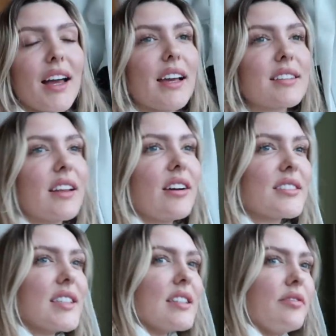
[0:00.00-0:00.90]
I guess they are
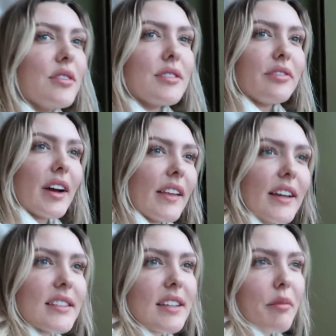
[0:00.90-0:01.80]
city views if I
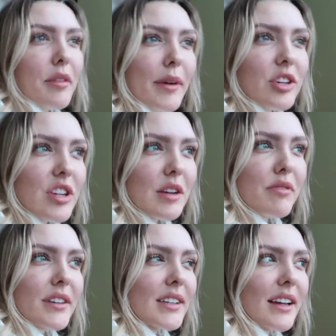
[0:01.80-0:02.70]
like stand with my cheek
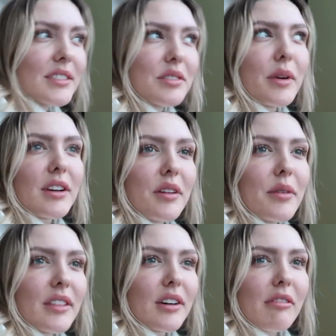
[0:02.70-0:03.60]
pressed against the window
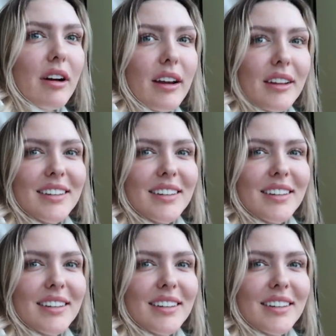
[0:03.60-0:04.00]
and look right.